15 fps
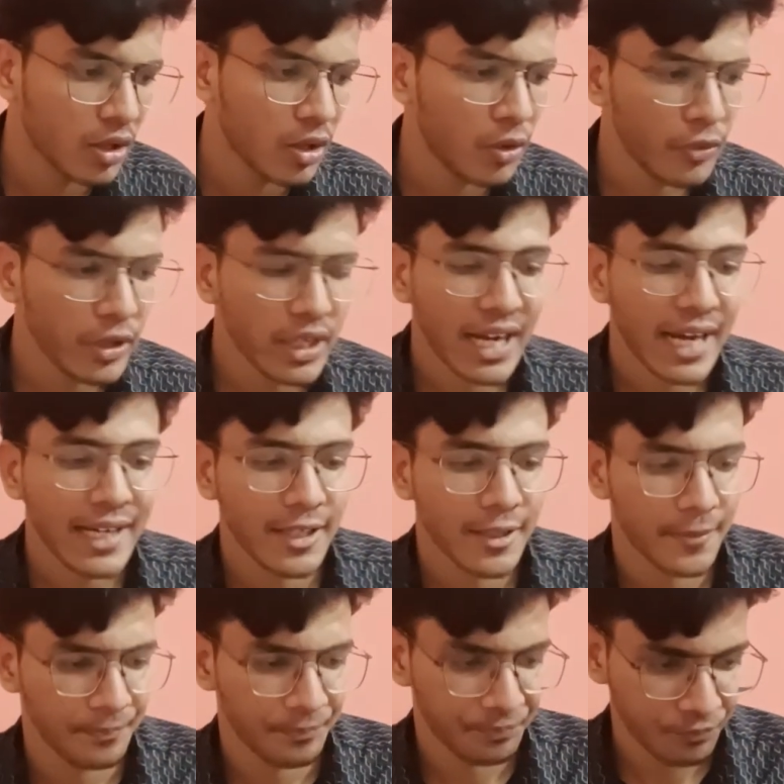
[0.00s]
we write
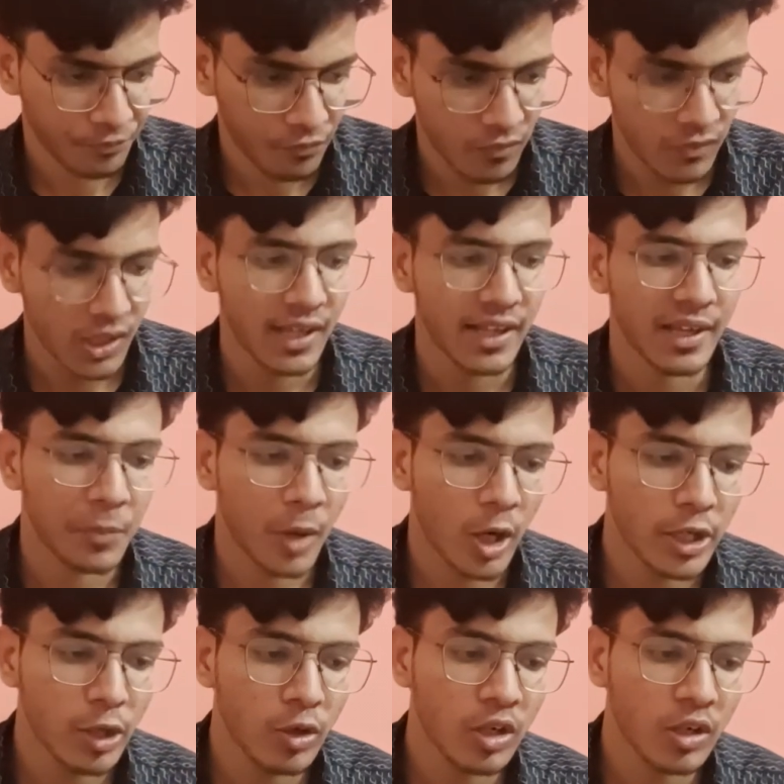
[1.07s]

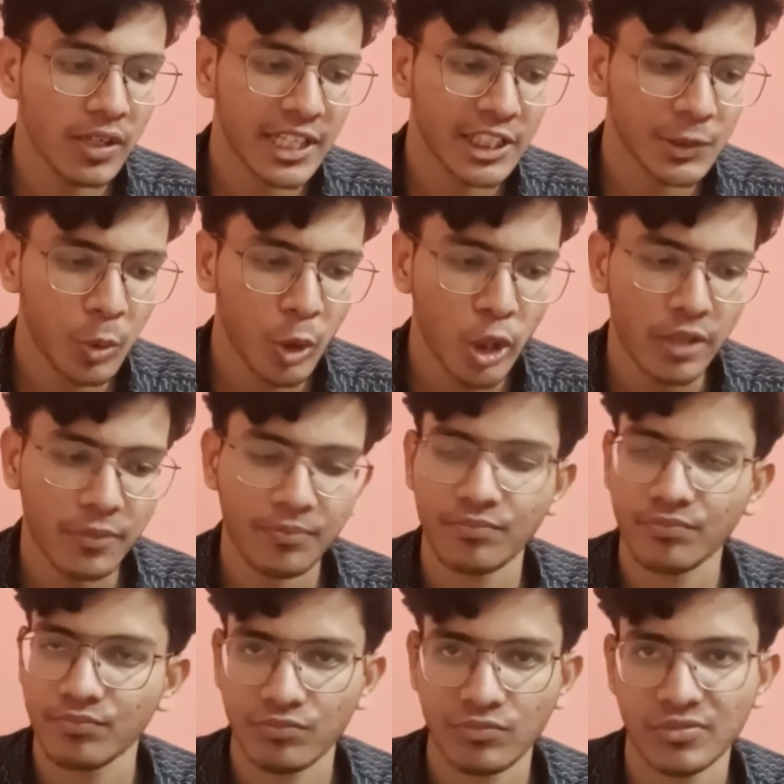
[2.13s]
module.export
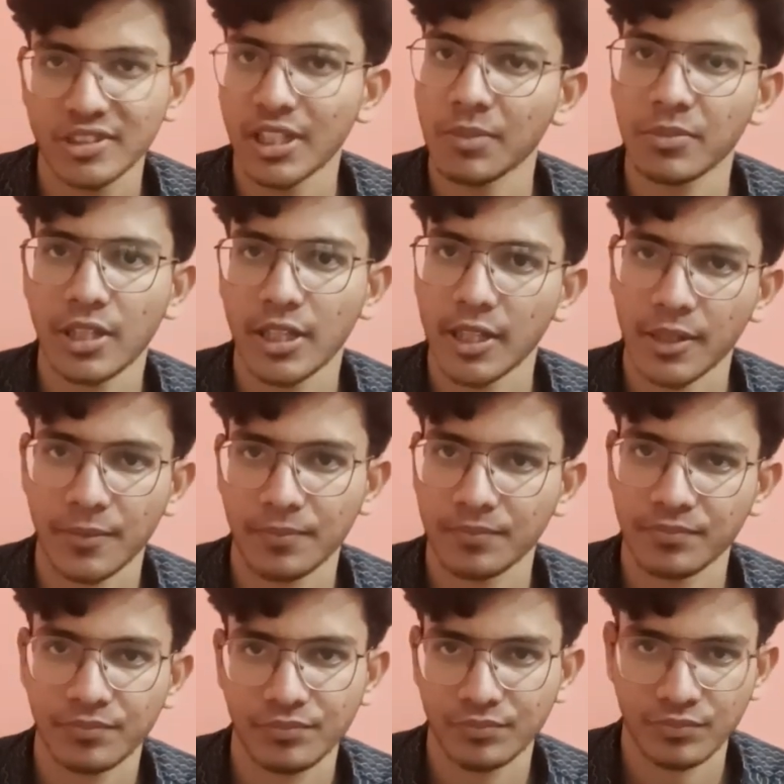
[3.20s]
something.
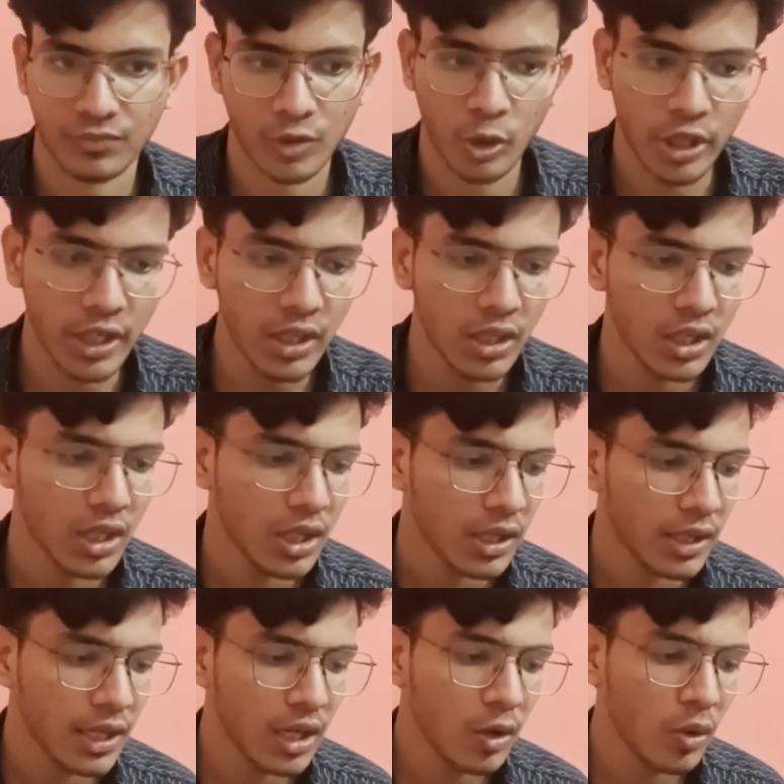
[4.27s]
Okay,
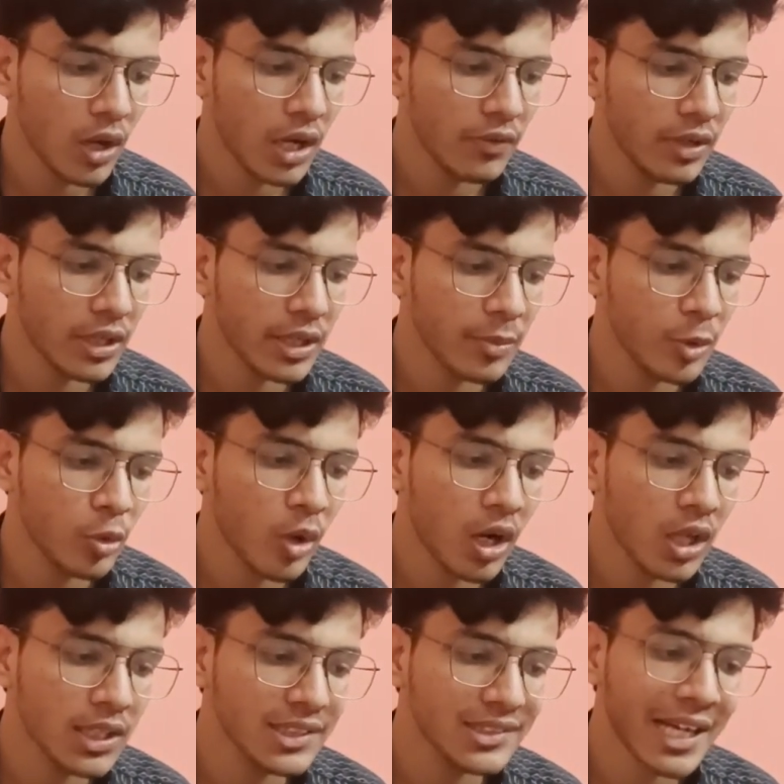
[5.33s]
now I will remove all
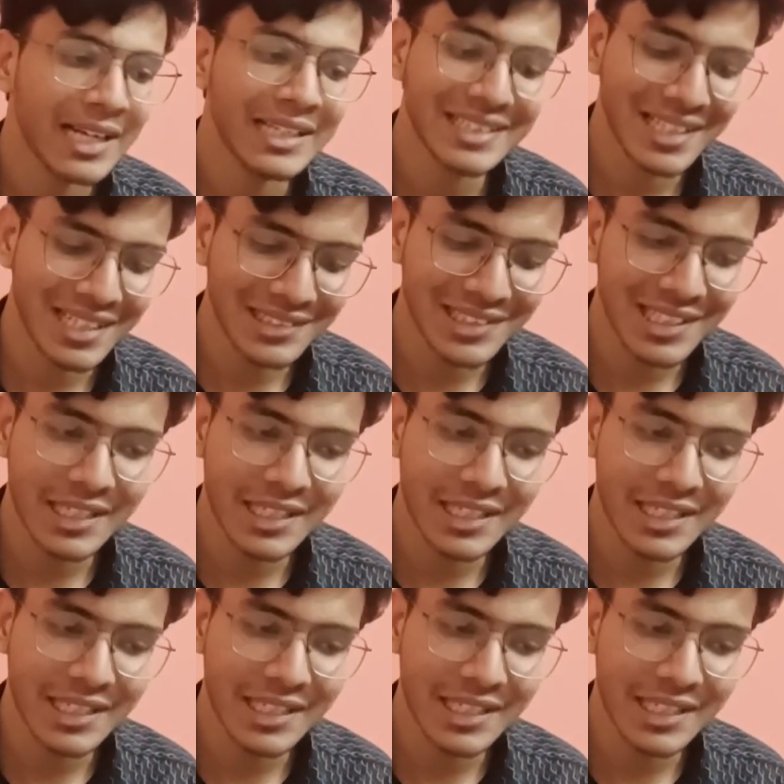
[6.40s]
this, and there is a